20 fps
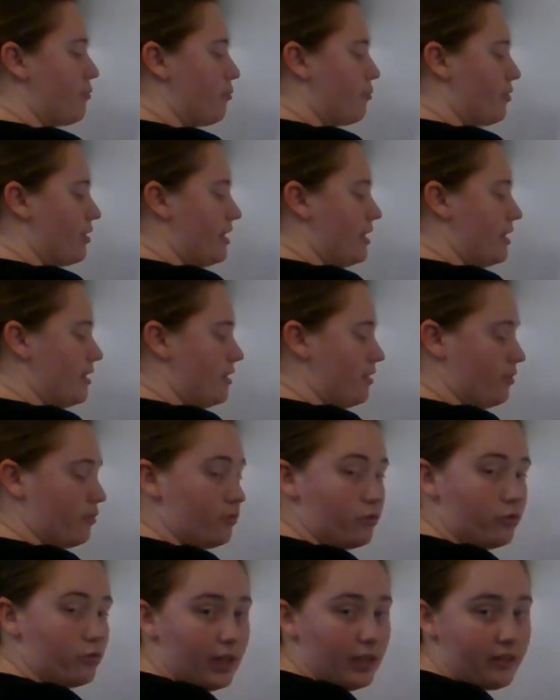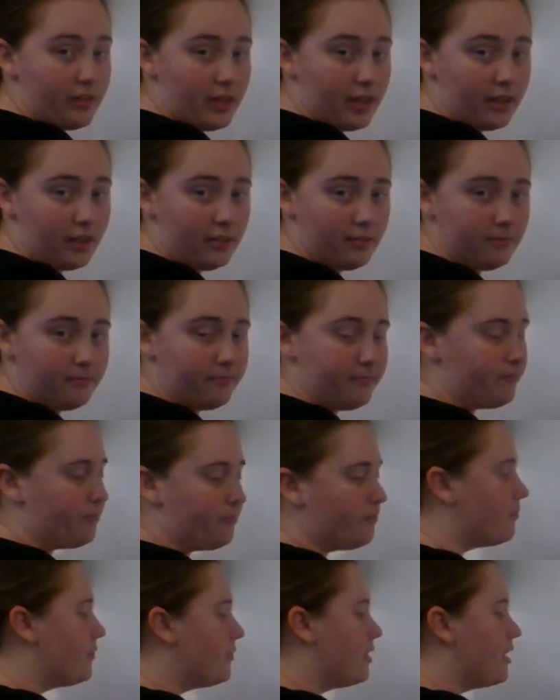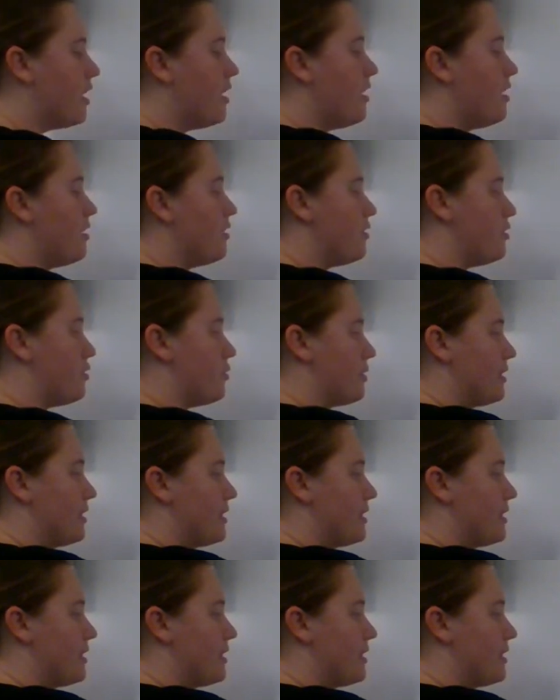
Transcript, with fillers: 3 right there. Doing